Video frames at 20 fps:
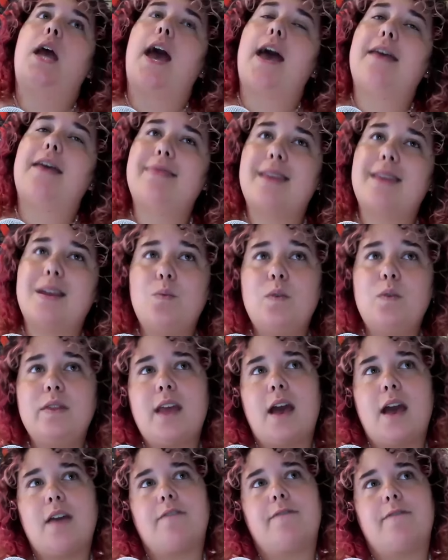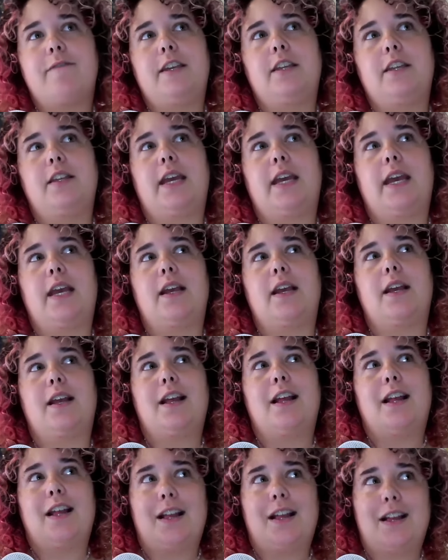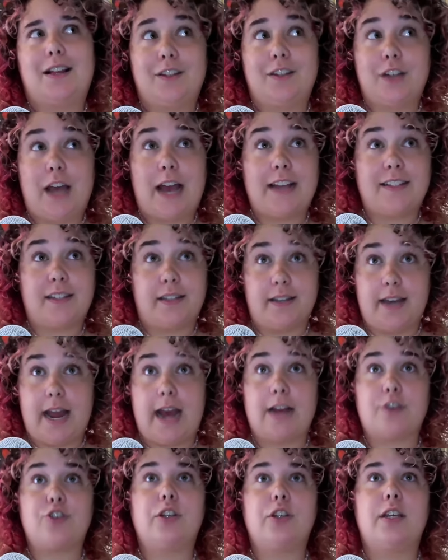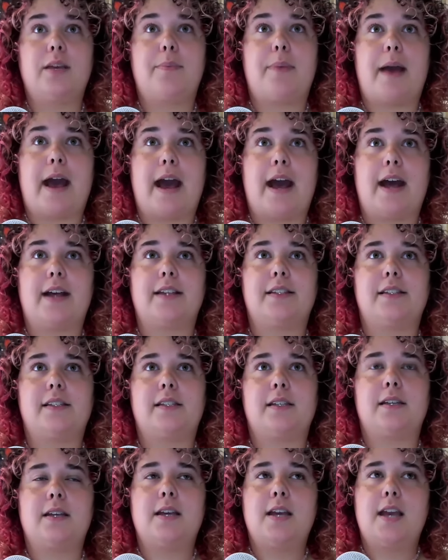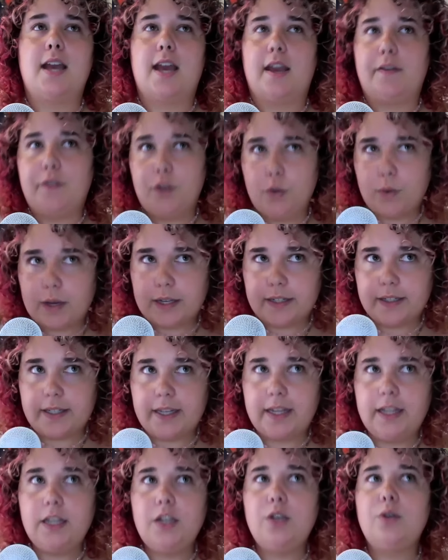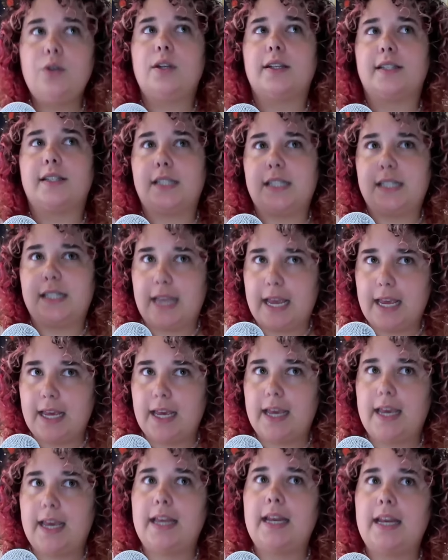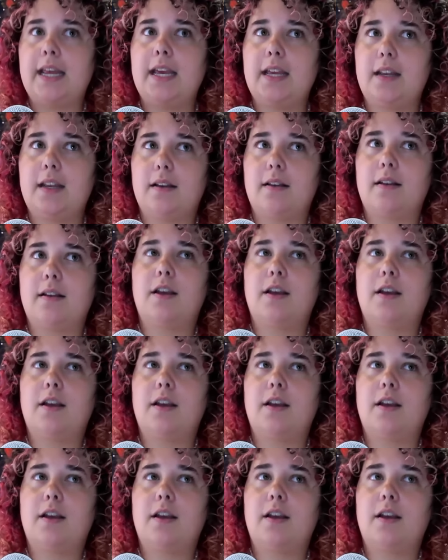And then when that feeling has naturally passed, if you continue to sit in it,